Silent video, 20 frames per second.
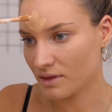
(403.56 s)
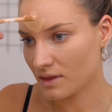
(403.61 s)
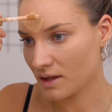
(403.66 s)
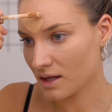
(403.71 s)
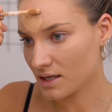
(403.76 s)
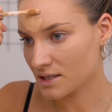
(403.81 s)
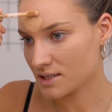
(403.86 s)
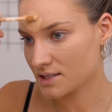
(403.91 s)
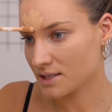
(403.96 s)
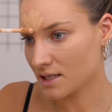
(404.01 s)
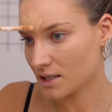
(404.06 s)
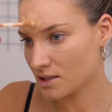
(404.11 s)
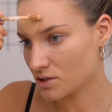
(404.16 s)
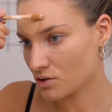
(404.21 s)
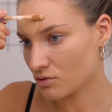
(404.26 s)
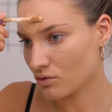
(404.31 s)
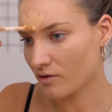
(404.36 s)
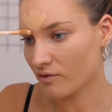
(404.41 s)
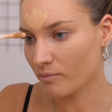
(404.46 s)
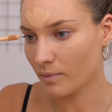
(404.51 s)
the
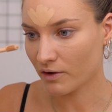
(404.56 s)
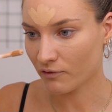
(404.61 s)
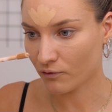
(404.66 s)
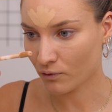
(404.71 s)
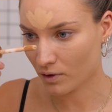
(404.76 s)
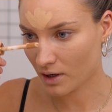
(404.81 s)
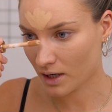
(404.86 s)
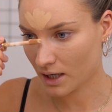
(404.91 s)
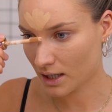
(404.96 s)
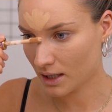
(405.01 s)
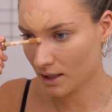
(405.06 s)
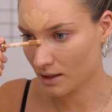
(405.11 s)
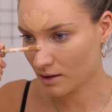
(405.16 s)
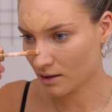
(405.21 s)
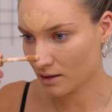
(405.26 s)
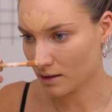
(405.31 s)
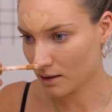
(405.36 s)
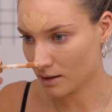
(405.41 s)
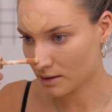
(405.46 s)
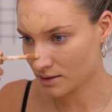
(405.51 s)
center of my forehead,
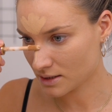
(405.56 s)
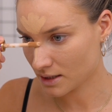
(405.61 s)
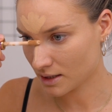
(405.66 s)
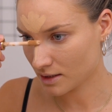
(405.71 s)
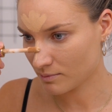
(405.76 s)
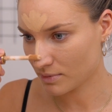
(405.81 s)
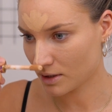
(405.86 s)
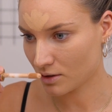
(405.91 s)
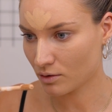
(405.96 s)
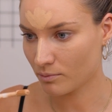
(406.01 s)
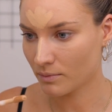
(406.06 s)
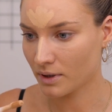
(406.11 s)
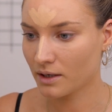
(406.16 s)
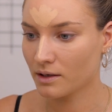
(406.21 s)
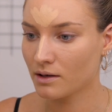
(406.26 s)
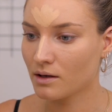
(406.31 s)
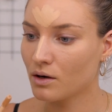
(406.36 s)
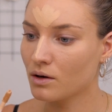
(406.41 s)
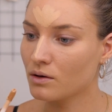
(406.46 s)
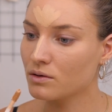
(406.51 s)
a tiny bit on my
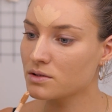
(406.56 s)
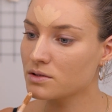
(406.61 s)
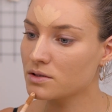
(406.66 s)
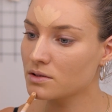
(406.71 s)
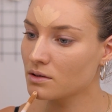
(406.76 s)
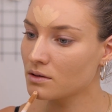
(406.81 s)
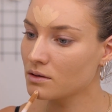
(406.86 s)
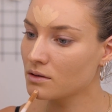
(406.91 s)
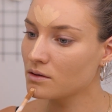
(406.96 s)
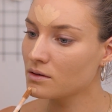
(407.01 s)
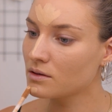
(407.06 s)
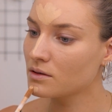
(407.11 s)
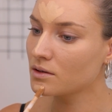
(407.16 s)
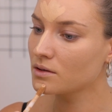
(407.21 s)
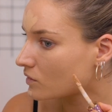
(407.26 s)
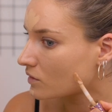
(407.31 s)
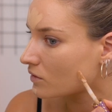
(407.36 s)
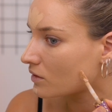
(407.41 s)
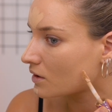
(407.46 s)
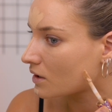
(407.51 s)
nose,
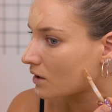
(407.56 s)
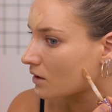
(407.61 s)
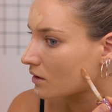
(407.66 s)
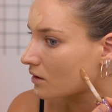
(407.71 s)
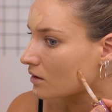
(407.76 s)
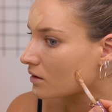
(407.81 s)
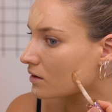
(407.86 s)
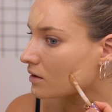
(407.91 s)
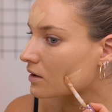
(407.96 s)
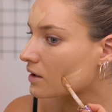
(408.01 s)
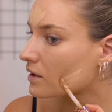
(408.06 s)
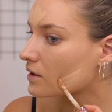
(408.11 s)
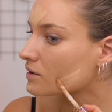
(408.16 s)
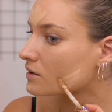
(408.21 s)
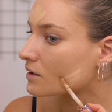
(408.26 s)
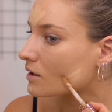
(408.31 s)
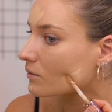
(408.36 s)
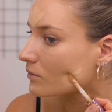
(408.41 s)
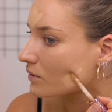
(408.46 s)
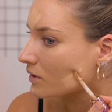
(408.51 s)
and then like
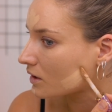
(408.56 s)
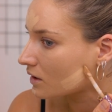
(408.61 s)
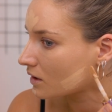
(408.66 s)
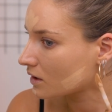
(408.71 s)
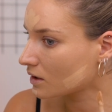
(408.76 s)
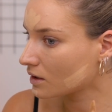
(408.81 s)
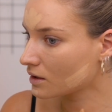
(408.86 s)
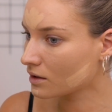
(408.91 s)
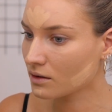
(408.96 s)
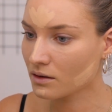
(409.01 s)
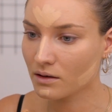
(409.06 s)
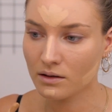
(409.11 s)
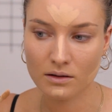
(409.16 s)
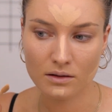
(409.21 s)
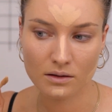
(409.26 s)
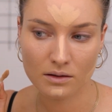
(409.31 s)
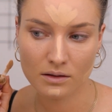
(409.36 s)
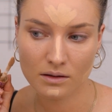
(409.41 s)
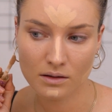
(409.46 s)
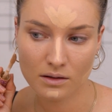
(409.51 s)
down here.
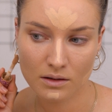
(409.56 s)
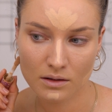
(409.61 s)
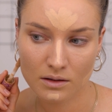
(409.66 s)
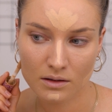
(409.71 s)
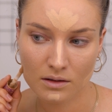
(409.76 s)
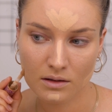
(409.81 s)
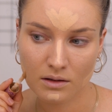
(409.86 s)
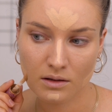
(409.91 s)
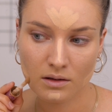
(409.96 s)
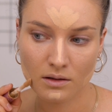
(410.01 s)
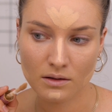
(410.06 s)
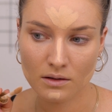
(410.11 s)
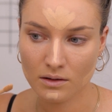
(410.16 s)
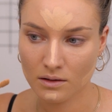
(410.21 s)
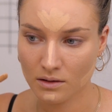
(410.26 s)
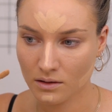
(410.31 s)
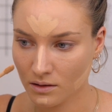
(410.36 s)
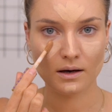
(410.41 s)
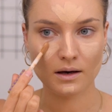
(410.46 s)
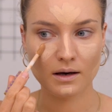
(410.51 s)

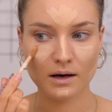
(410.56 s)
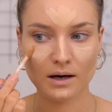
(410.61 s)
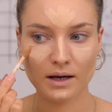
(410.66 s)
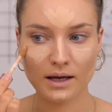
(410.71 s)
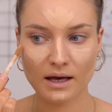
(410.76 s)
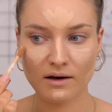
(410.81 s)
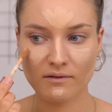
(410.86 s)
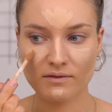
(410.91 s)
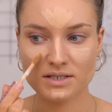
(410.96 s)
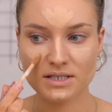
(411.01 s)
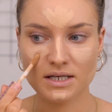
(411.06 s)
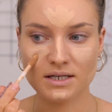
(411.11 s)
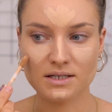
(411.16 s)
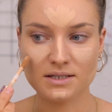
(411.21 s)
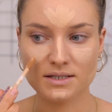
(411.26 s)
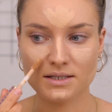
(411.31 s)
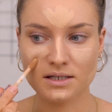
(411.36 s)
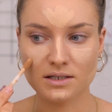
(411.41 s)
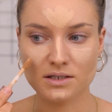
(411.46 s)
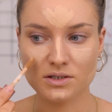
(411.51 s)
I have a
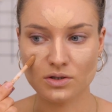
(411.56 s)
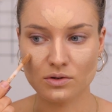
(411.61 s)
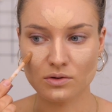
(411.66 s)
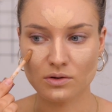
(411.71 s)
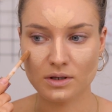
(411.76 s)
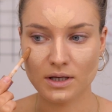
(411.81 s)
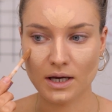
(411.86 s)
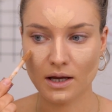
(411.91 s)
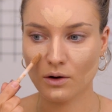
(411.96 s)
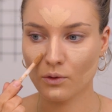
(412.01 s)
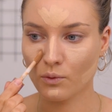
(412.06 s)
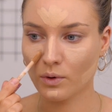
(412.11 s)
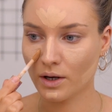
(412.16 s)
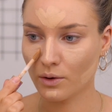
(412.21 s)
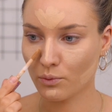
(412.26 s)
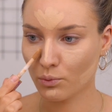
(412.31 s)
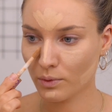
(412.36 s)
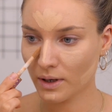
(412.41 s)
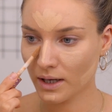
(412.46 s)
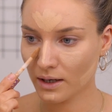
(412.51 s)
tendency to get
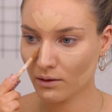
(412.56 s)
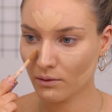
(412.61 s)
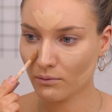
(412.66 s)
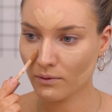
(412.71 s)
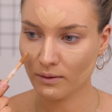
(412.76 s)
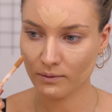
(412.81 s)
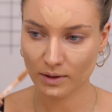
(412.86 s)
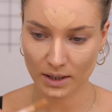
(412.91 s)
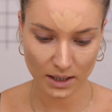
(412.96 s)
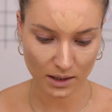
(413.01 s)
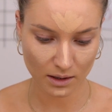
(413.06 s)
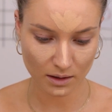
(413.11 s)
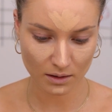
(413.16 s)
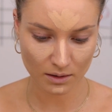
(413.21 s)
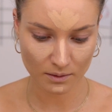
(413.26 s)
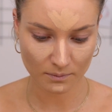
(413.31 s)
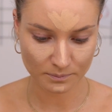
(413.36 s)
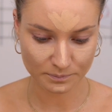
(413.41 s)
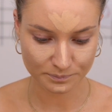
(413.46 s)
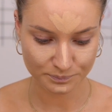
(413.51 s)
quite red around
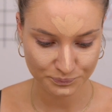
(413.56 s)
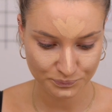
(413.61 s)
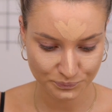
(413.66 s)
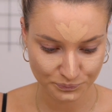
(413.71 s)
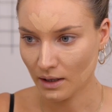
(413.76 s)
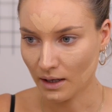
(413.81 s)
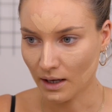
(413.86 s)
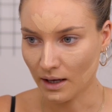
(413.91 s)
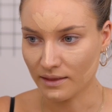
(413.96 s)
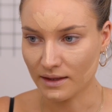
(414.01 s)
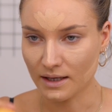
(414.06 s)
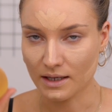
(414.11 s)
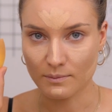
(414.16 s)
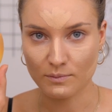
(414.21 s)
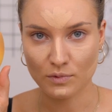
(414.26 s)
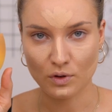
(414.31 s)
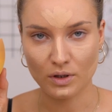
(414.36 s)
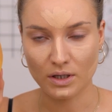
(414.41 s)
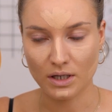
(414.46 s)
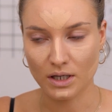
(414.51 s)
here. And then
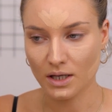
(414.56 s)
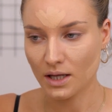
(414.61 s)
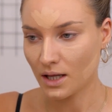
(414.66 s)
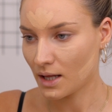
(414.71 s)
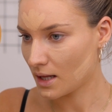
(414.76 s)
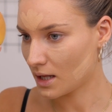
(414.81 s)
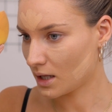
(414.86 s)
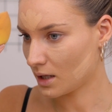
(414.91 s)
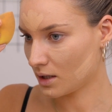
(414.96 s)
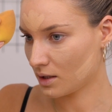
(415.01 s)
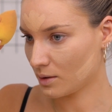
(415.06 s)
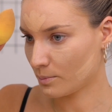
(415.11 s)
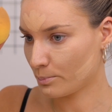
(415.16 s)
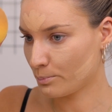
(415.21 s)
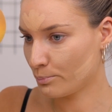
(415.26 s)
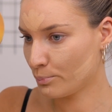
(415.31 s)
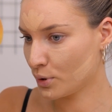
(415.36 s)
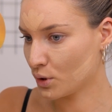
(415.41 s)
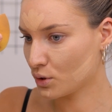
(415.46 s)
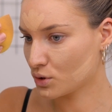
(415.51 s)
I'm gonna
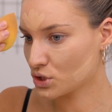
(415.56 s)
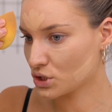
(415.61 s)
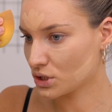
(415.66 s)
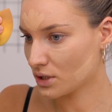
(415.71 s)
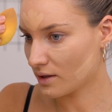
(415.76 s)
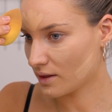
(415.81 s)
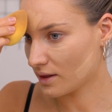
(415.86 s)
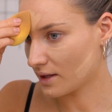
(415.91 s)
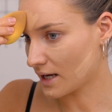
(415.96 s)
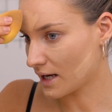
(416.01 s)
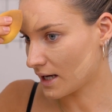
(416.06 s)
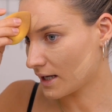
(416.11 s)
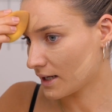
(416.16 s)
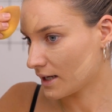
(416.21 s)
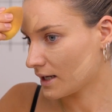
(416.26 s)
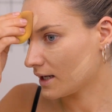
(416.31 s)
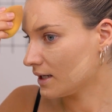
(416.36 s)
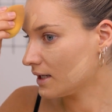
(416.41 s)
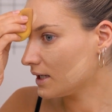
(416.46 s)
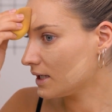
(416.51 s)
push
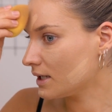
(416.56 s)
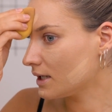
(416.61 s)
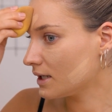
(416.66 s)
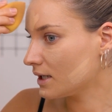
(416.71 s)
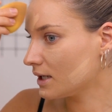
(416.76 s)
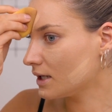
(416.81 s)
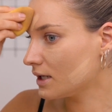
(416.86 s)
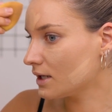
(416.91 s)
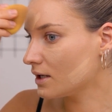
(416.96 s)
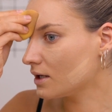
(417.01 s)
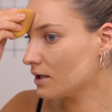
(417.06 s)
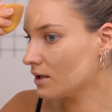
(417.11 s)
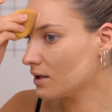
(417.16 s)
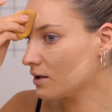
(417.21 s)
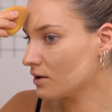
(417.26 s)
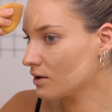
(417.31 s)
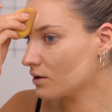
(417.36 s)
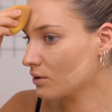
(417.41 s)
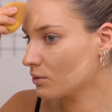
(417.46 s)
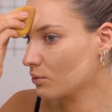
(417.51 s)
that in
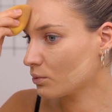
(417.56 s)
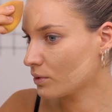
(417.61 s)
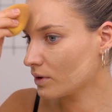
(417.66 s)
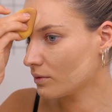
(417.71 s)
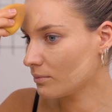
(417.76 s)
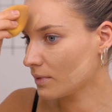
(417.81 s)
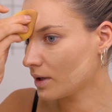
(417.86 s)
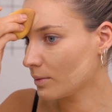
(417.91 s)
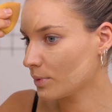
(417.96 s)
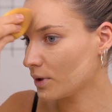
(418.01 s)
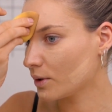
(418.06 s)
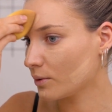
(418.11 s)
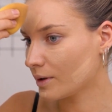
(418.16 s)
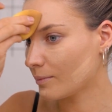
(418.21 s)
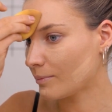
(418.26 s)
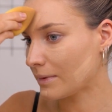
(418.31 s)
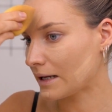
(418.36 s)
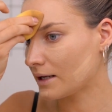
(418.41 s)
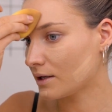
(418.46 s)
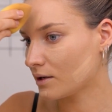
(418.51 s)
with my
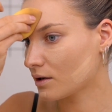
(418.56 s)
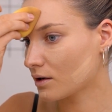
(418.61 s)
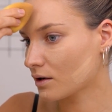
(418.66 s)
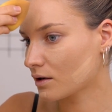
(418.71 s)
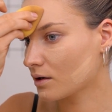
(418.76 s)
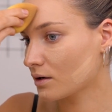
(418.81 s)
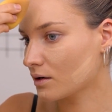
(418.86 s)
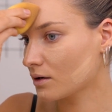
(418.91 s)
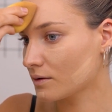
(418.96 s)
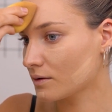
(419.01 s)
beauty blender.